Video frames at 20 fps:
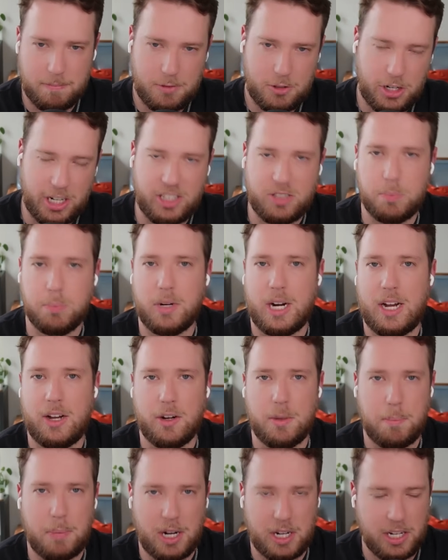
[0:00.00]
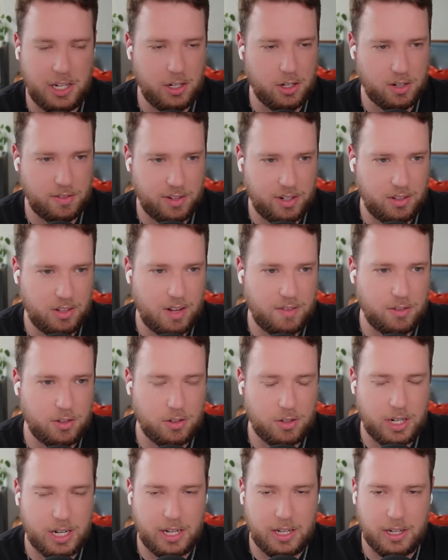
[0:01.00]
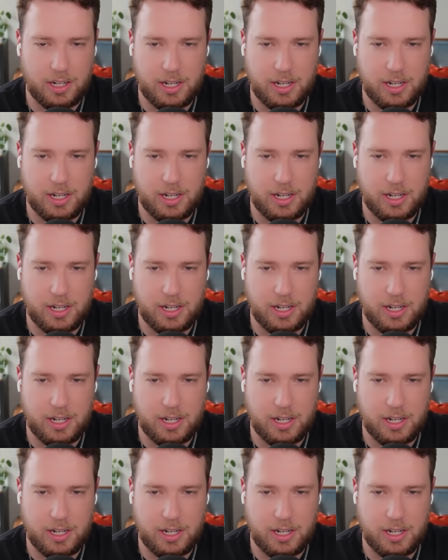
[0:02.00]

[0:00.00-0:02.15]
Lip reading: Chase Brown, a Bucky Irving level kind